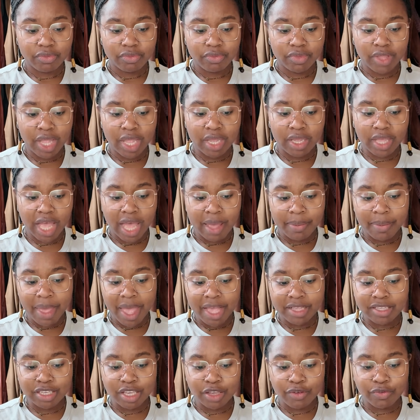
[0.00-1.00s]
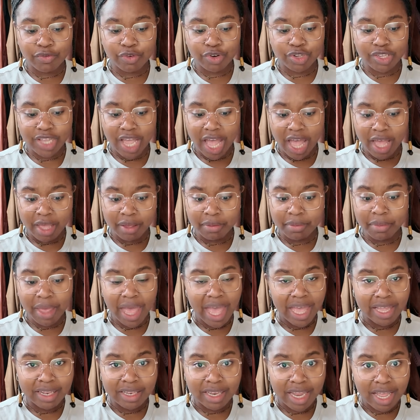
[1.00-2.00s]
Like I'm asking for time
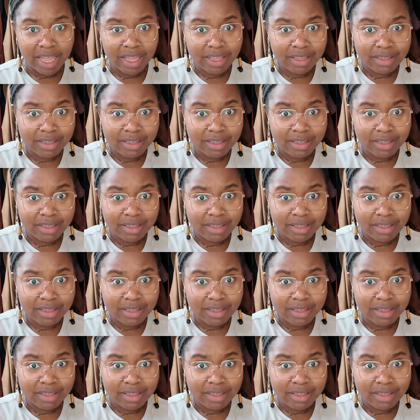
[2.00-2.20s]
and